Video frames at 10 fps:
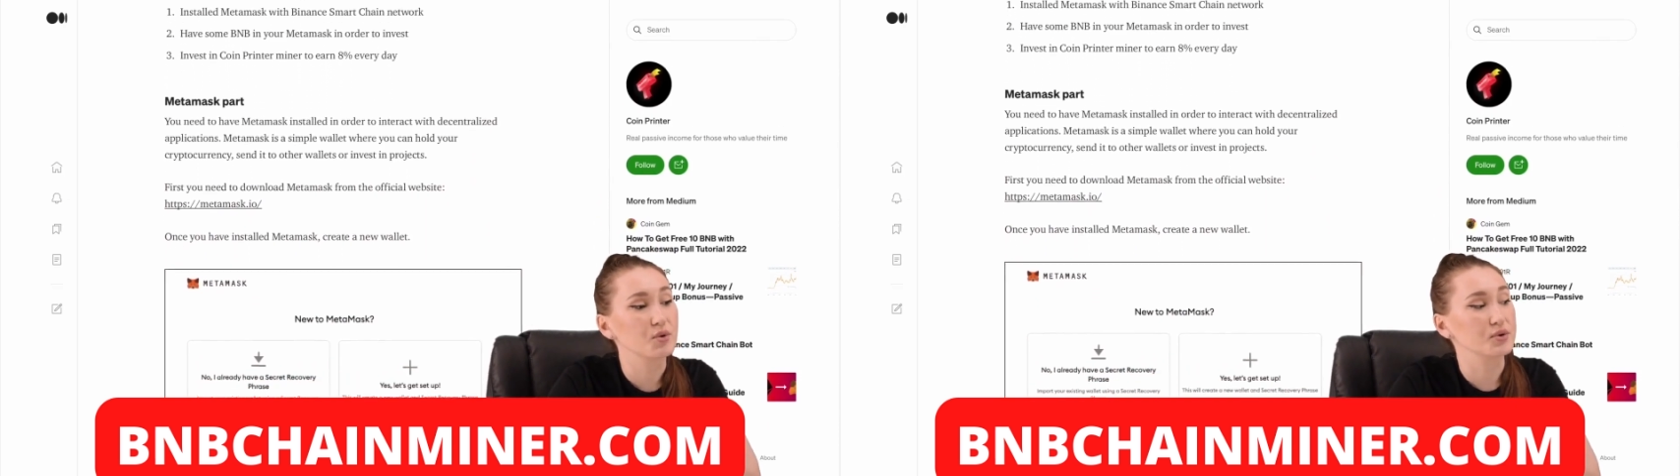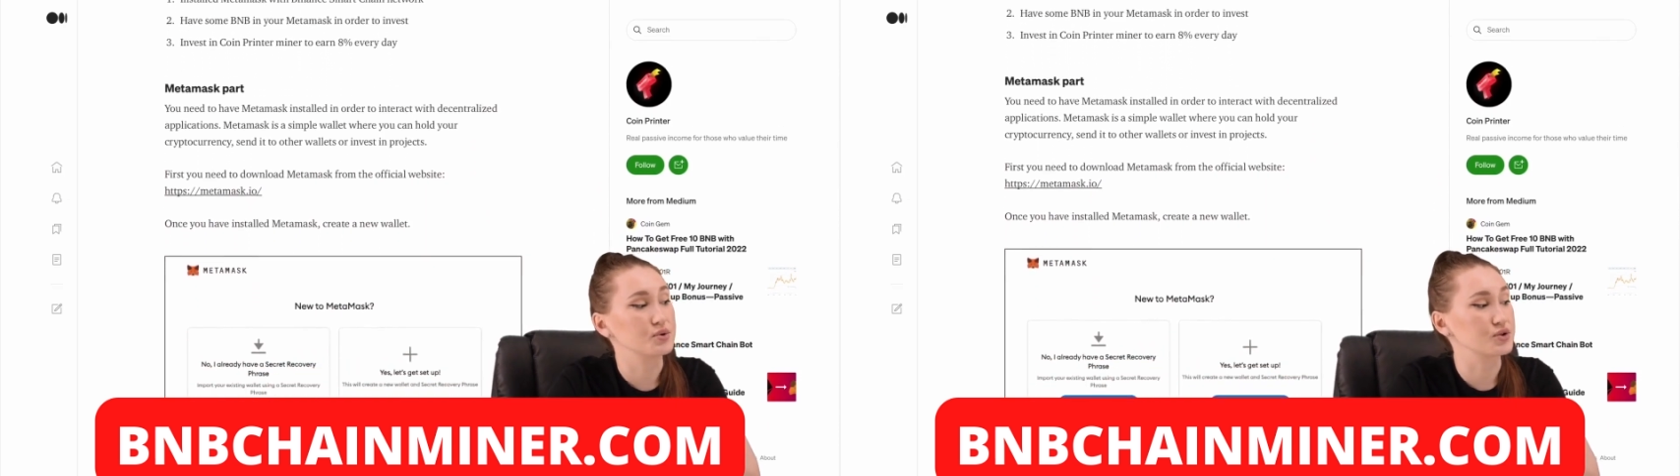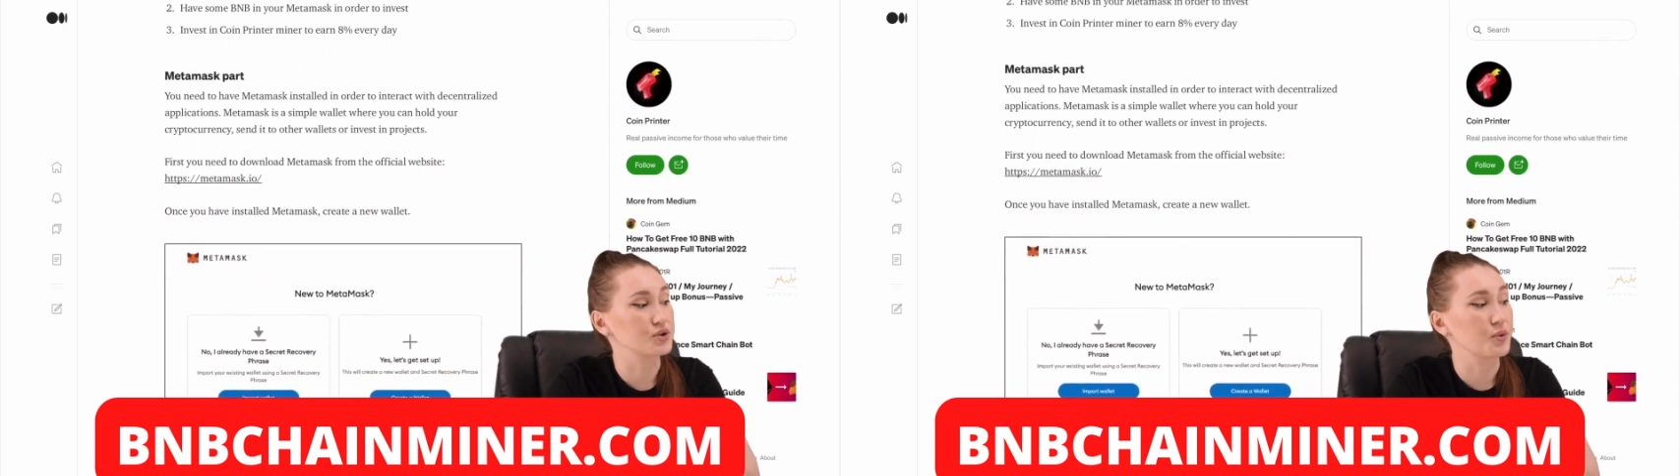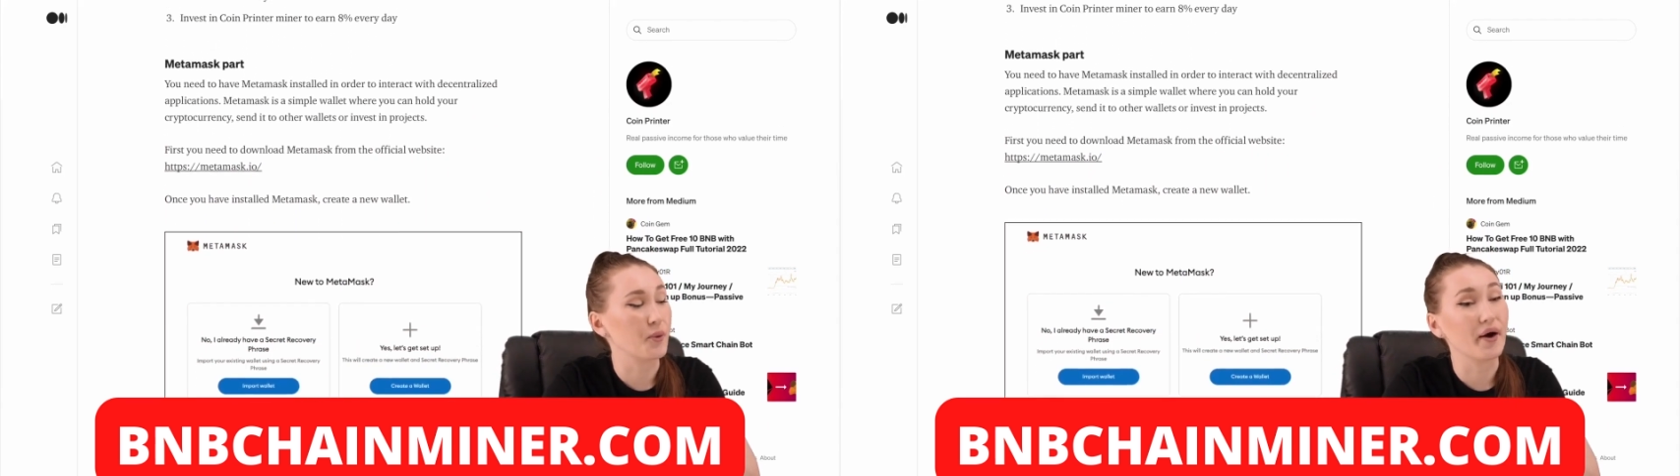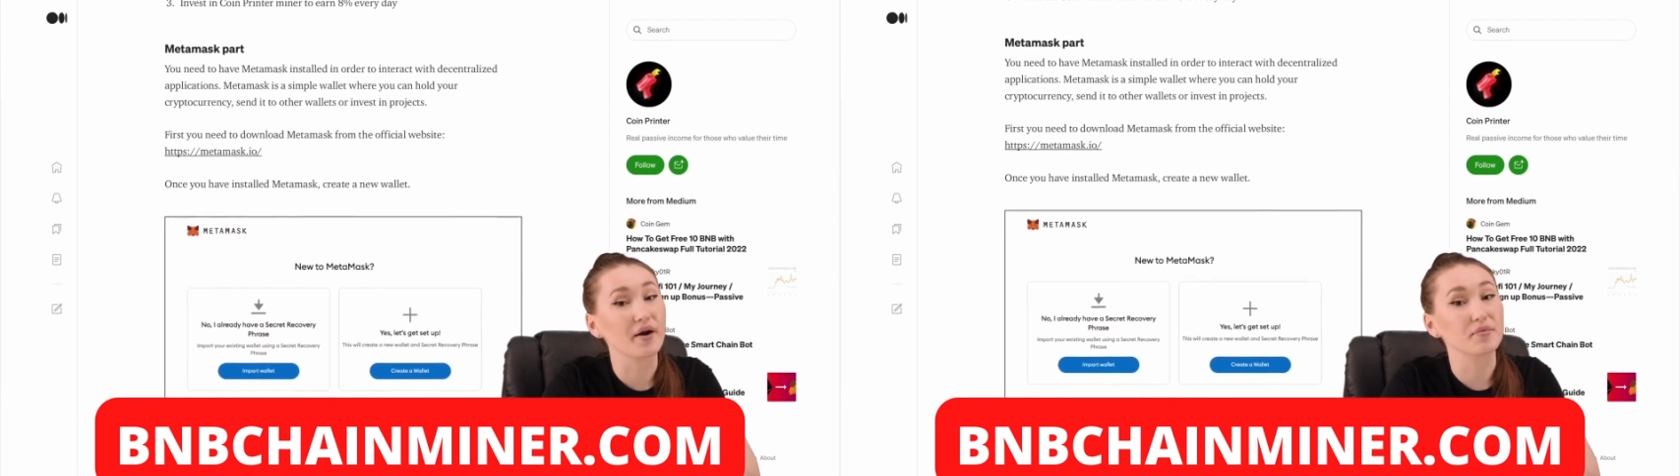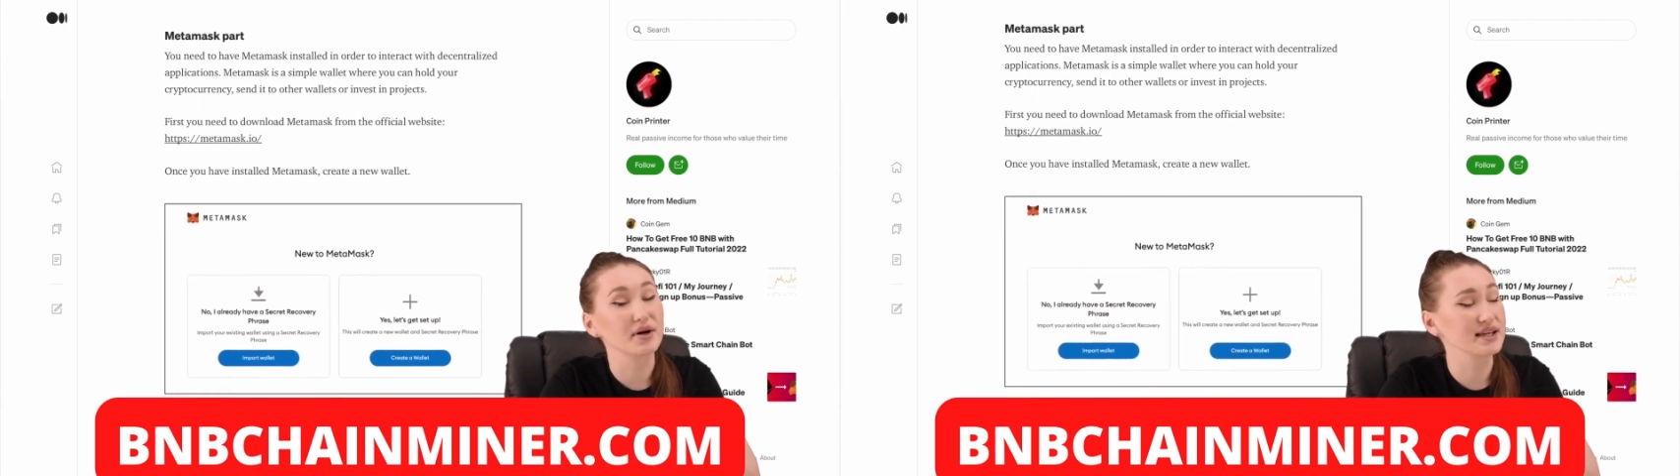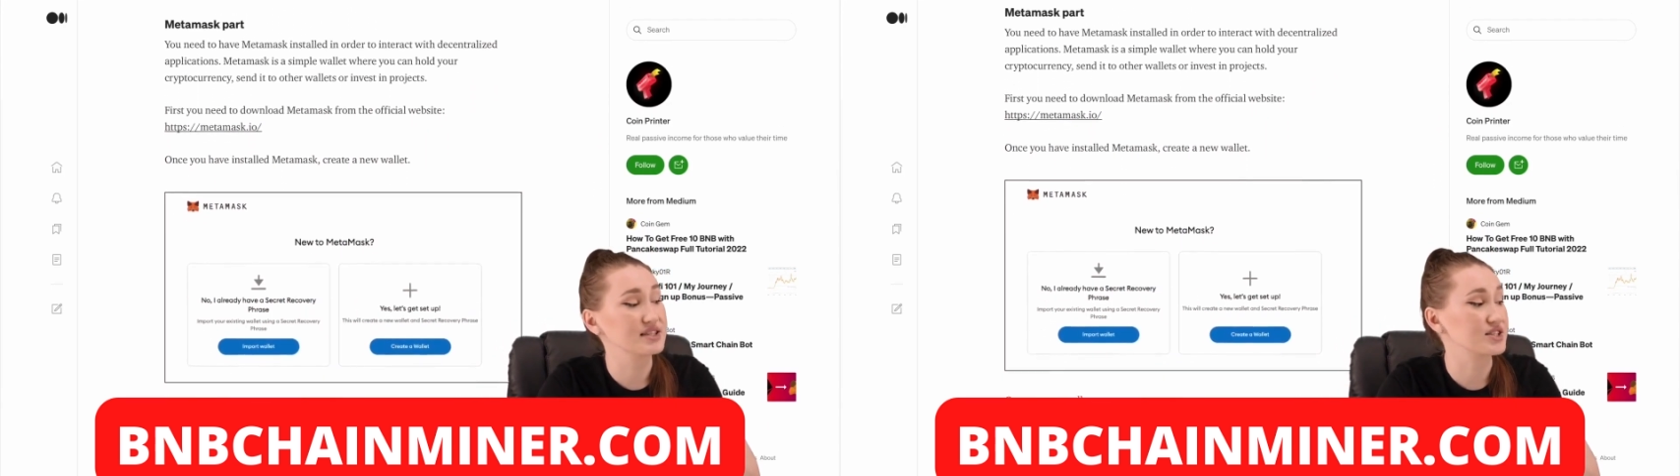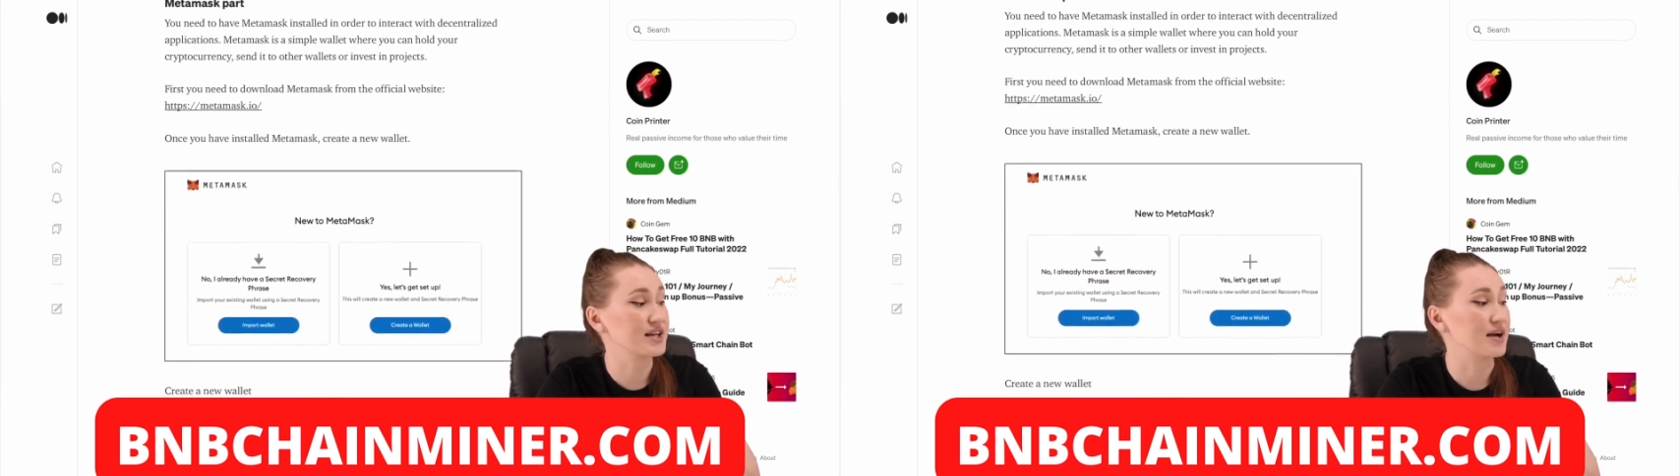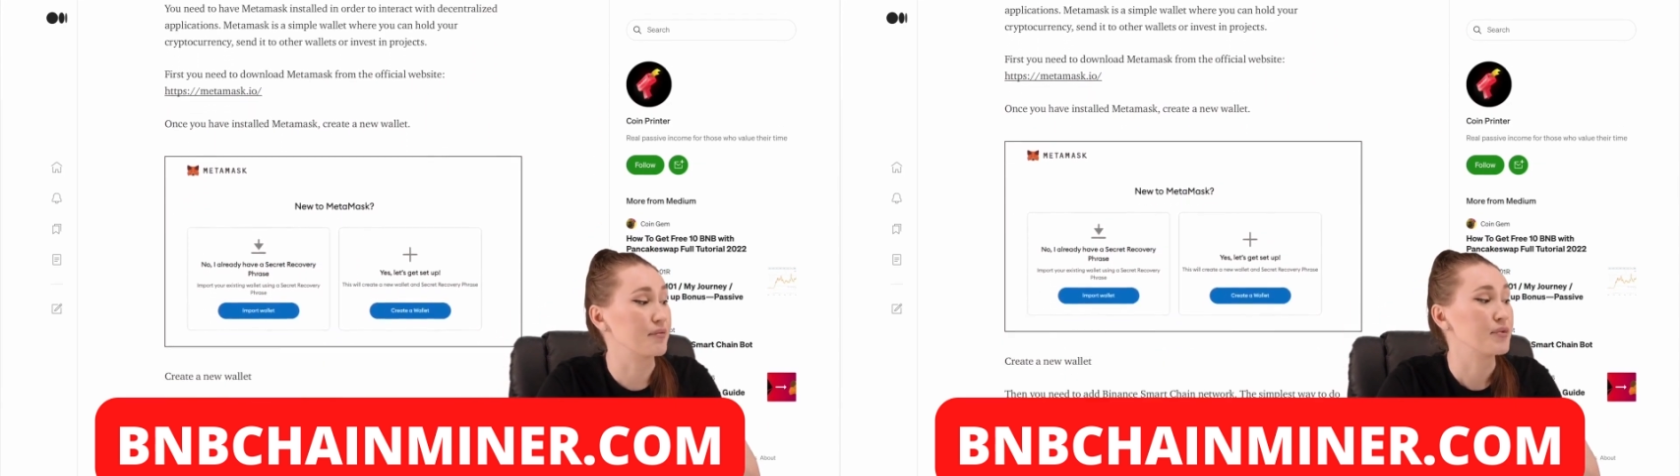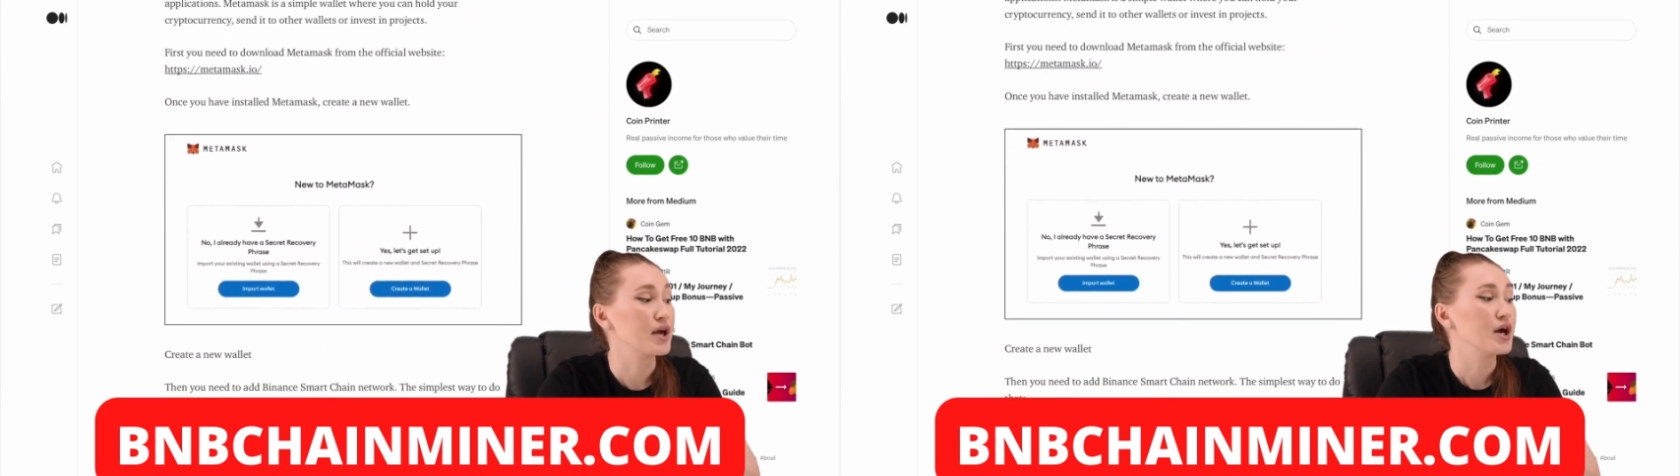for using CoinPrinter.